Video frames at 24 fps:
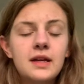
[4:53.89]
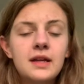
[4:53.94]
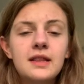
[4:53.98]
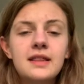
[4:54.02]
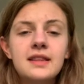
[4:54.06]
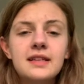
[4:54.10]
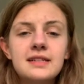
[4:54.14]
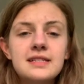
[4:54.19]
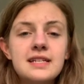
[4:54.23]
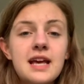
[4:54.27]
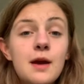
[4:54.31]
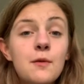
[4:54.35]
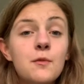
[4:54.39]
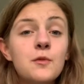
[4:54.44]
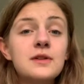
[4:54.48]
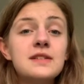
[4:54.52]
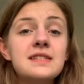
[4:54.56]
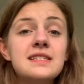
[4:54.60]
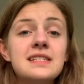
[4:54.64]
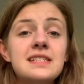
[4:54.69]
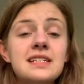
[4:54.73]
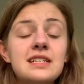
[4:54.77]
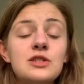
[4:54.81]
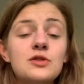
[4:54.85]
the tape wouldn't
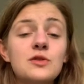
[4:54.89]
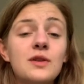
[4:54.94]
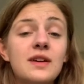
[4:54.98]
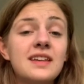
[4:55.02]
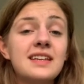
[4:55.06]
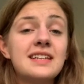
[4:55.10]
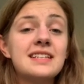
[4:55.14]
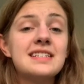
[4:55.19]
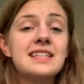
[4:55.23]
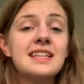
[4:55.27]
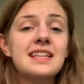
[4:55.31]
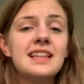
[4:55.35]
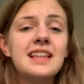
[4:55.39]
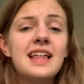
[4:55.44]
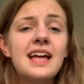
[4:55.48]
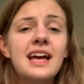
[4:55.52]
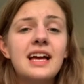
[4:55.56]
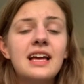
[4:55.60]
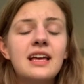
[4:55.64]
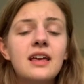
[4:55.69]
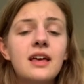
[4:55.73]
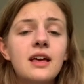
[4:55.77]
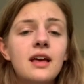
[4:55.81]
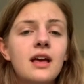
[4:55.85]
stick directly to the
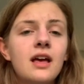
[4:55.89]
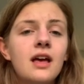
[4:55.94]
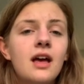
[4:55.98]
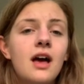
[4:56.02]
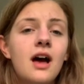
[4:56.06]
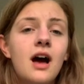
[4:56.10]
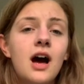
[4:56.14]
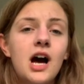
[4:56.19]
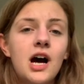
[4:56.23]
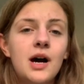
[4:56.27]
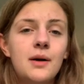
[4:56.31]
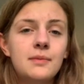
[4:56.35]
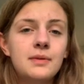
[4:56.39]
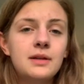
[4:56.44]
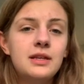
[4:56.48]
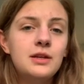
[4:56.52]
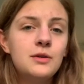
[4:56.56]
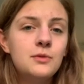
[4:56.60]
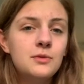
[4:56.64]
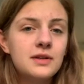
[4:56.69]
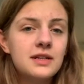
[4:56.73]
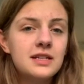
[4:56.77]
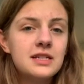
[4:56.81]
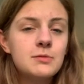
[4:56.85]
leg. He
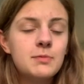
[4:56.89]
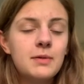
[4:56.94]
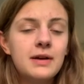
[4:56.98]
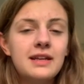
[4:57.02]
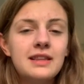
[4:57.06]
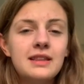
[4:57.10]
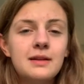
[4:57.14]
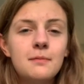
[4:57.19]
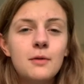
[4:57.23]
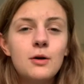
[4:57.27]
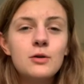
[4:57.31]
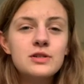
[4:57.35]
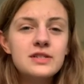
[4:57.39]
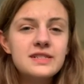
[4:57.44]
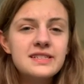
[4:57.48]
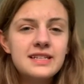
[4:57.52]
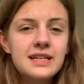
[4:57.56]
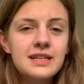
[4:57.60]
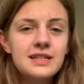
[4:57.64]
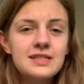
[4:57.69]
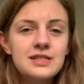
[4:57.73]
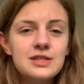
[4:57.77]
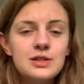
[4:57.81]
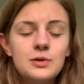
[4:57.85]
would explain the motions that
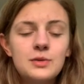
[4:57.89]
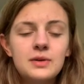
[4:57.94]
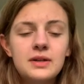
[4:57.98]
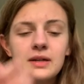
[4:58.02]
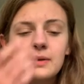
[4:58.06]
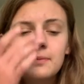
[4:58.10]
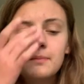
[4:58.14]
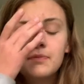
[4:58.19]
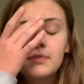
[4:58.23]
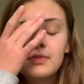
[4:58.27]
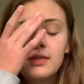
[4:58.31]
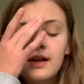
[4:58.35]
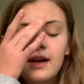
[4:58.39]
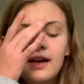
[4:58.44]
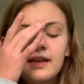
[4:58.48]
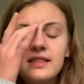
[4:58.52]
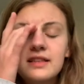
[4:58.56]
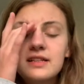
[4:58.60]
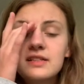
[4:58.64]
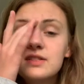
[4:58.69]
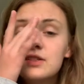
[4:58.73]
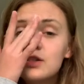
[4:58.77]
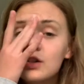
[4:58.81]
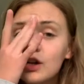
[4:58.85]
he's doing, like
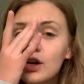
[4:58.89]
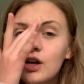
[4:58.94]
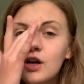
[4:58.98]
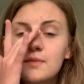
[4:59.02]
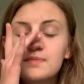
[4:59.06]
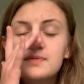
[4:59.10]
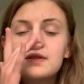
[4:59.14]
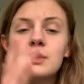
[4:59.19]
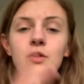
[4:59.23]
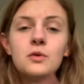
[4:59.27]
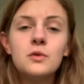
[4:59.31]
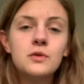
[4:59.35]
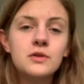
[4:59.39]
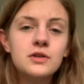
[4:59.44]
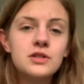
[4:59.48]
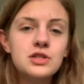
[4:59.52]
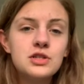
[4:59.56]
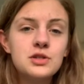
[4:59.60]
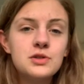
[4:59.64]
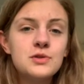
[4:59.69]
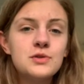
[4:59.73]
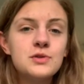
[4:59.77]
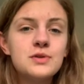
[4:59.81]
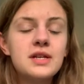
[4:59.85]
the stirrups and the
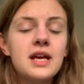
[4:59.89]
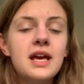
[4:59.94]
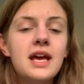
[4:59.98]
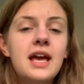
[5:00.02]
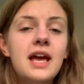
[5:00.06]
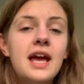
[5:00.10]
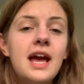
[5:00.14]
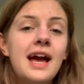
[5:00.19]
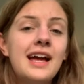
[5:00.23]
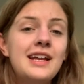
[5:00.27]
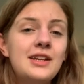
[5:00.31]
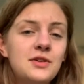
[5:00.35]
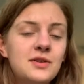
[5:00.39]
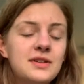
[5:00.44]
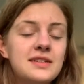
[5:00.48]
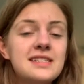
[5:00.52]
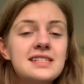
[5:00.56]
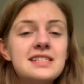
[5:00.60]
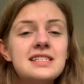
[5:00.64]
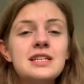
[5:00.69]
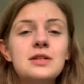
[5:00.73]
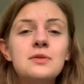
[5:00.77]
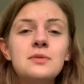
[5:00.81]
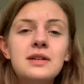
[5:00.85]
horseshoes, and you could
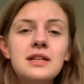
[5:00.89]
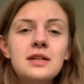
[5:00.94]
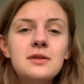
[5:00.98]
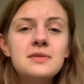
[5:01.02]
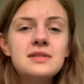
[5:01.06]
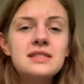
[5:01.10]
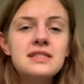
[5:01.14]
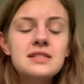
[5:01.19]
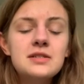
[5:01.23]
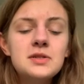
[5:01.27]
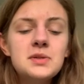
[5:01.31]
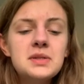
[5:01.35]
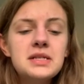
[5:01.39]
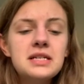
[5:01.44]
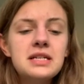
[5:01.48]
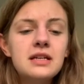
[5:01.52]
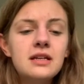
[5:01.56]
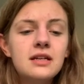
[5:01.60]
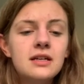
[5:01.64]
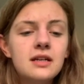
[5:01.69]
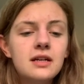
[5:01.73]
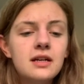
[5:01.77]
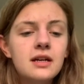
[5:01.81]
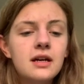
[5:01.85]
see what he was
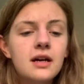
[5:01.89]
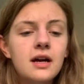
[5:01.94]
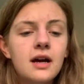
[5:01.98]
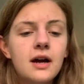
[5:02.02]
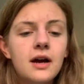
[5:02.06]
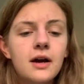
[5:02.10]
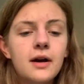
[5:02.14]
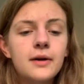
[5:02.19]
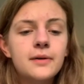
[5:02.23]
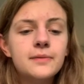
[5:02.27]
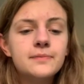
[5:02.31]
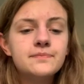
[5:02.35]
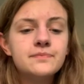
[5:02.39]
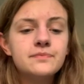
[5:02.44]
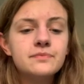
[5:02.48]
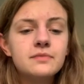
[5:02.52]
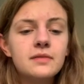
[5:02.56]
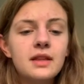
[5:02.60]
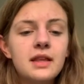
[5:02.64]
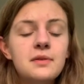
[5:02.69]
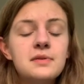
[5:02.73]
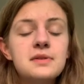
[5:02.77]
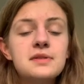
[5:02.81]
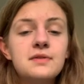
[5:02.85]
doing.
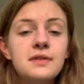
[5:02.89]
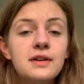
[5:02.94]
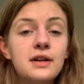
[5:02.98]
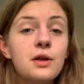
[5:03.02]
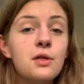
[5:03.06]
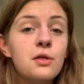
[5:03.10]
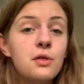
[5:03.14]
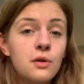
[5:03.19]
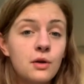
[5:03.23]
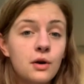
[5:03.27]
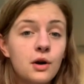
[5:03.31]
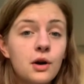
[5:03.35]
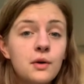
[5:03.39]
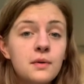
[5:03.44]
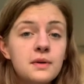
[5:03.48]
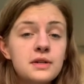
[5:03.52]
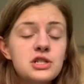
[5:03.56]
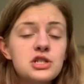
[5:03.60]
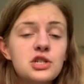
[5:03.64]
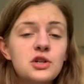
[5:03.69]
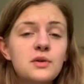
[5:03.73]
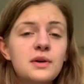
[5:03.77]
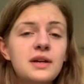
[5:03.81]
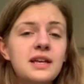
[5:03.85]
He was very thorough in
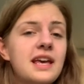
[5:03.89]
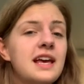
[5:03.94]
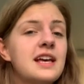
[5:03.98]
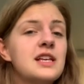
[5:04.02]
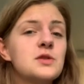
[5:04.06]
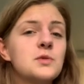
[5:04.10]
showing, as